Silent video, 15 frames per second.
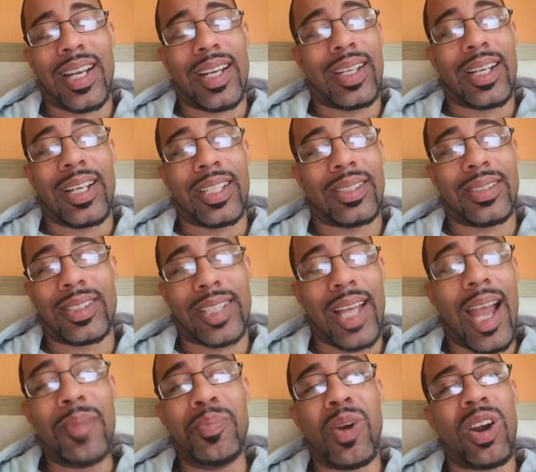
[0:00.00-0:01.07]
I, I
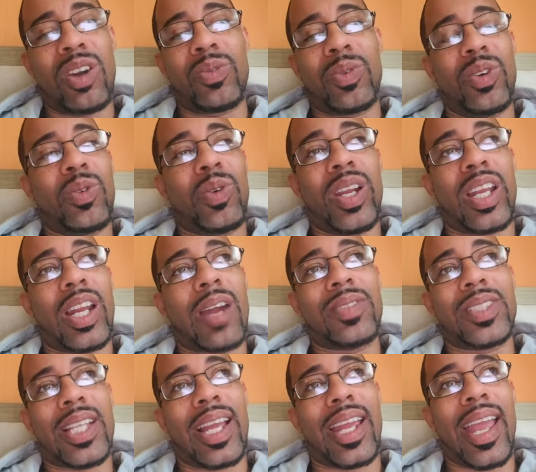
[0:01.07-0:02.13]
sidebarred real quick and I
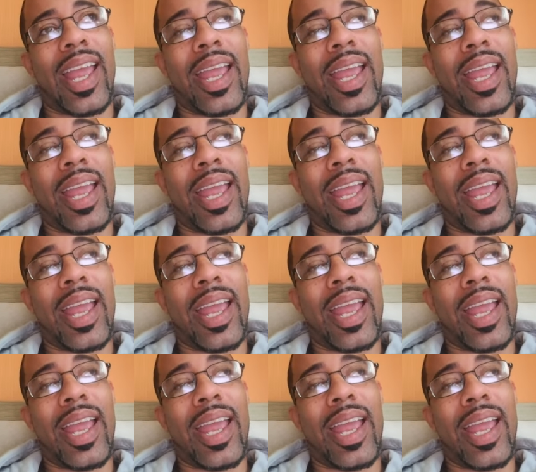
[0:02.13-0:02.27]
was like,